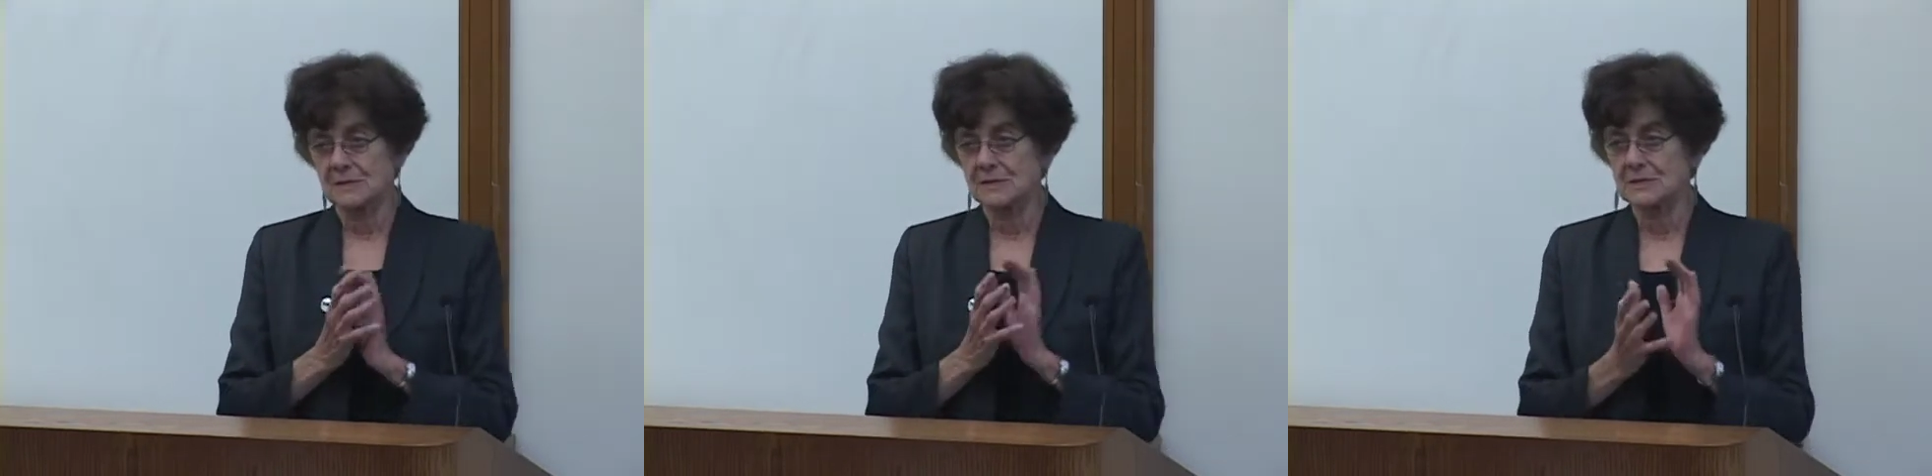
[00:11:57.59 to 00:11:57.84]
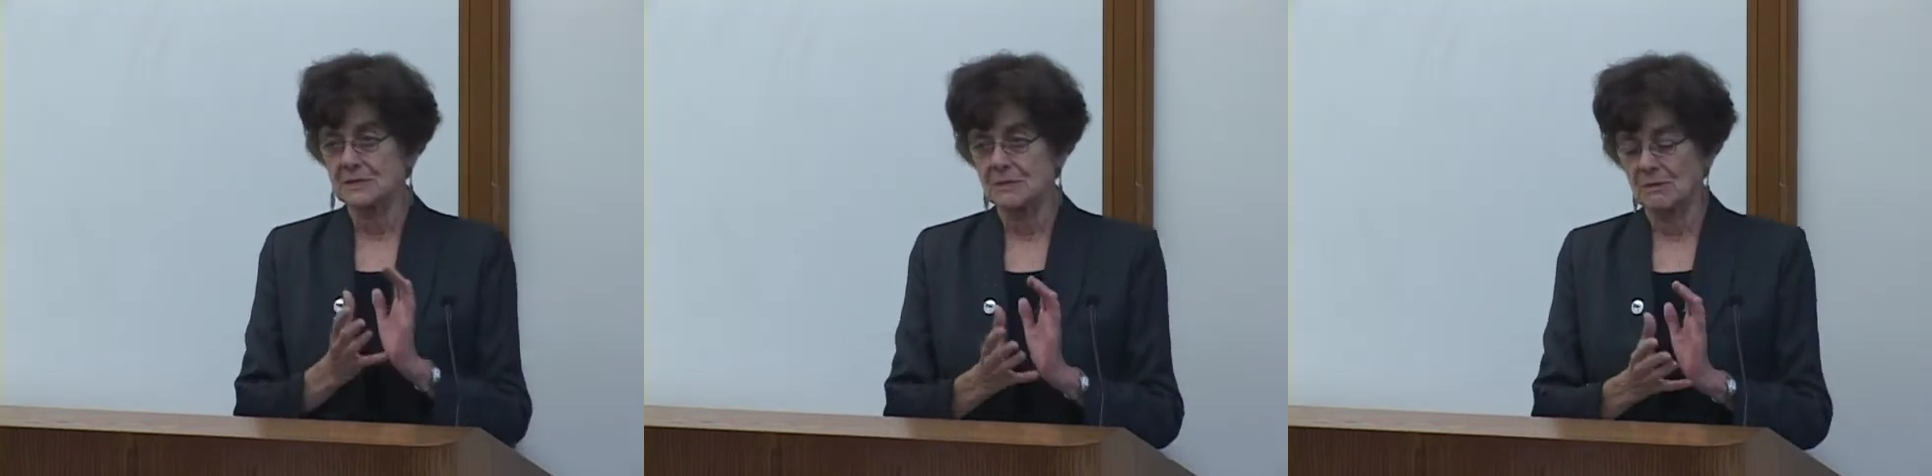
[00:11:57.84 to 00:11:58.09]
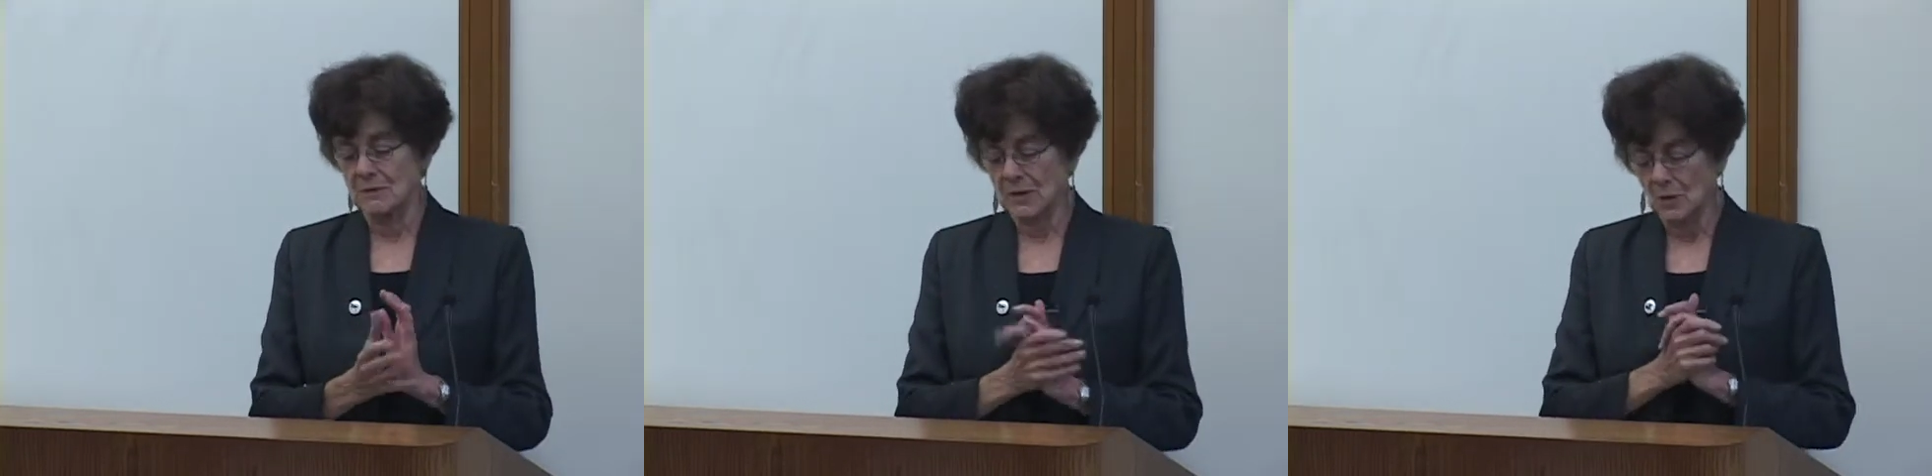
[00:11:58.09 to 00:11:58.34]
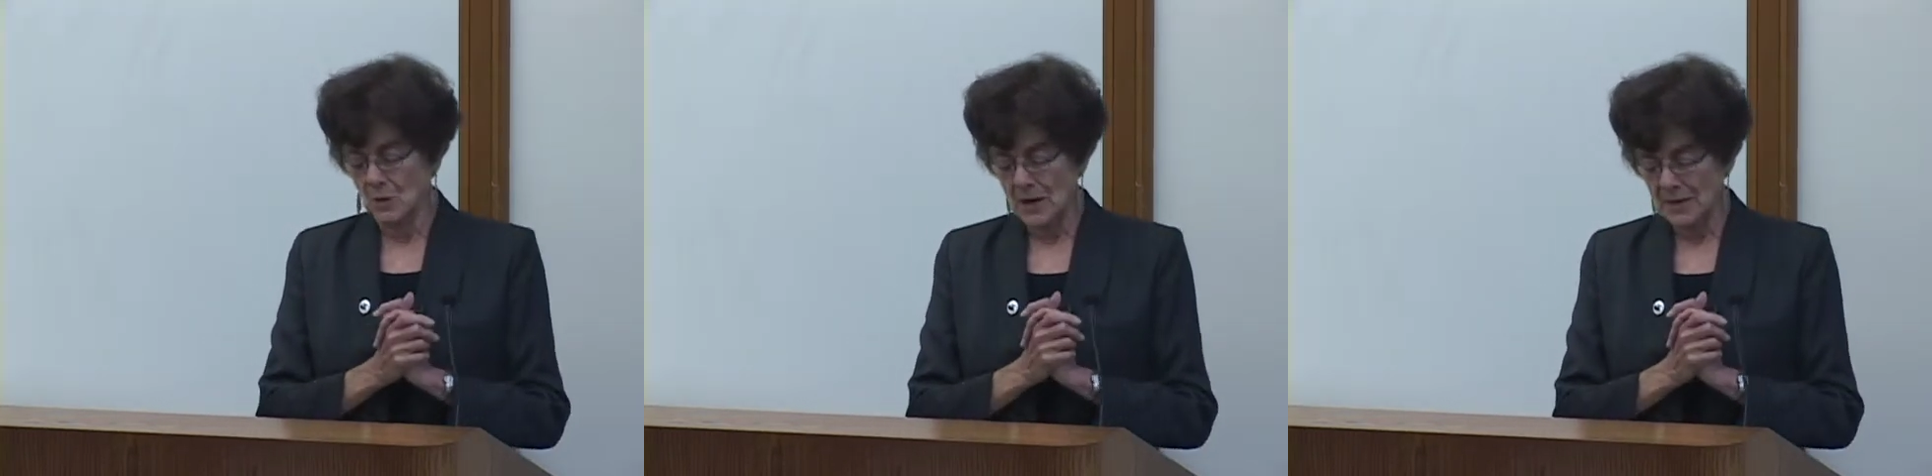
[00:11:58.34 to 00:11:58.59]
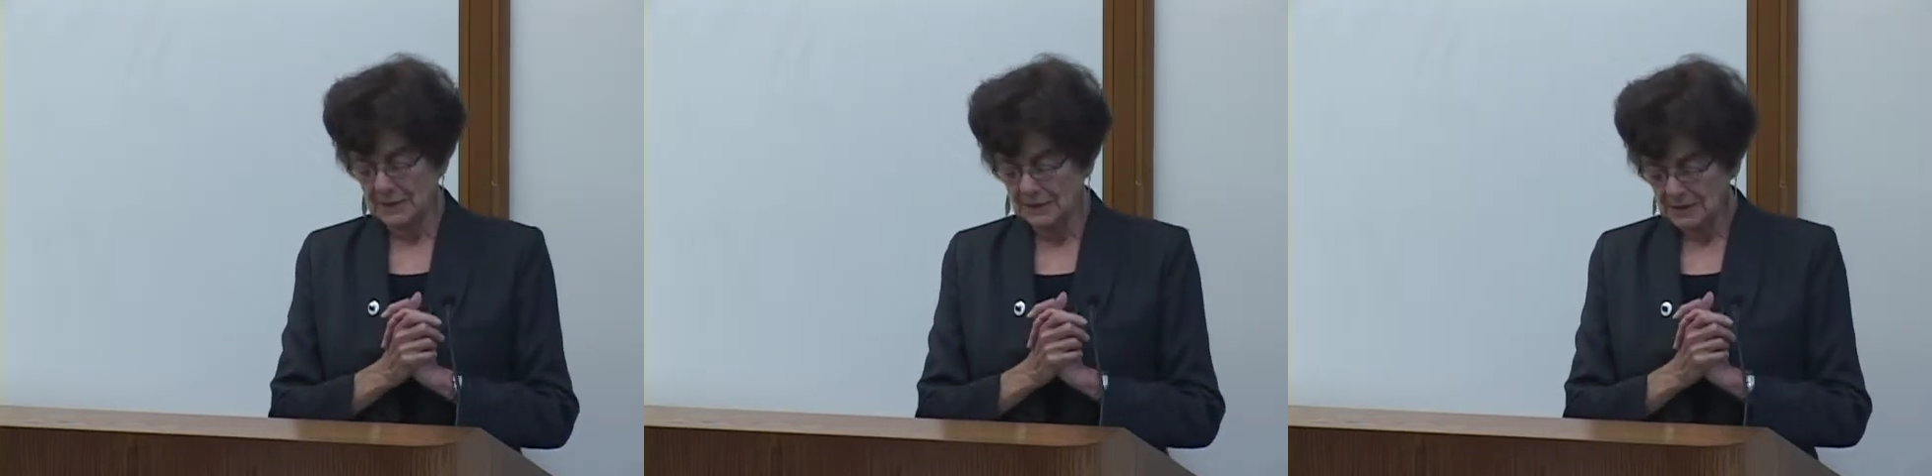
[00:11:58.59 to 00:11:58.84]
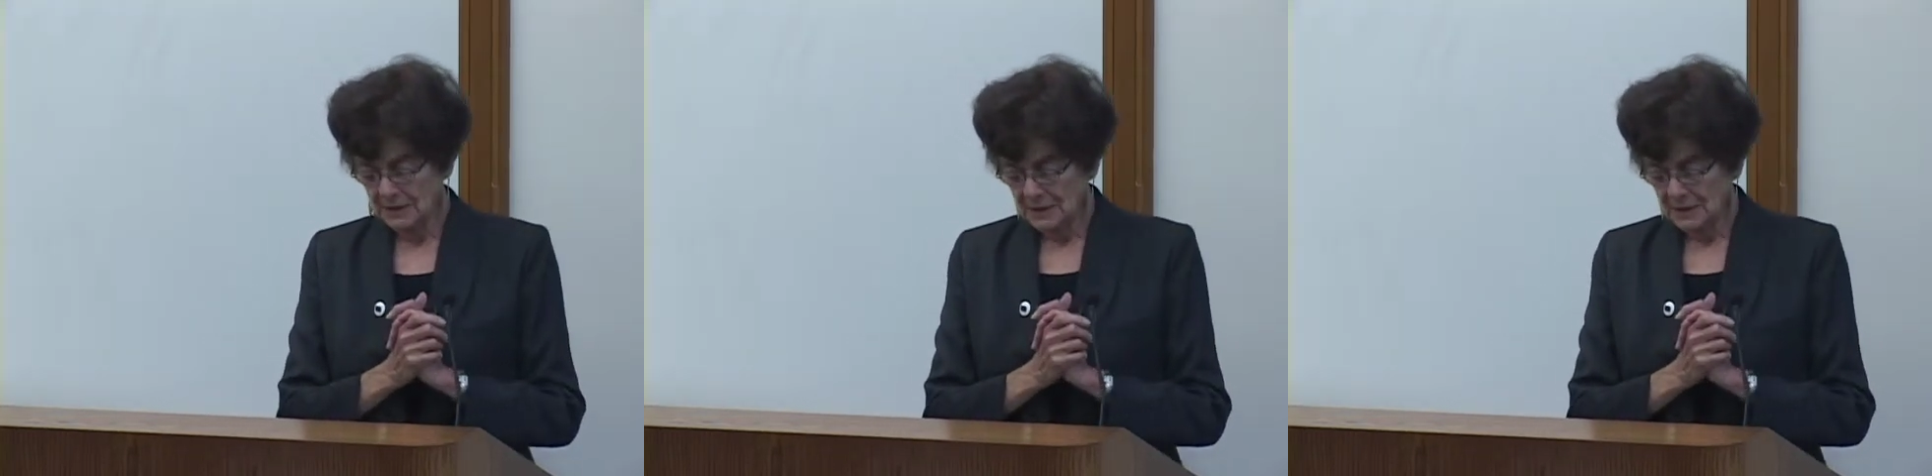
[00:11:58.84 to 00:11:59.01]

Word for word: it's doing well.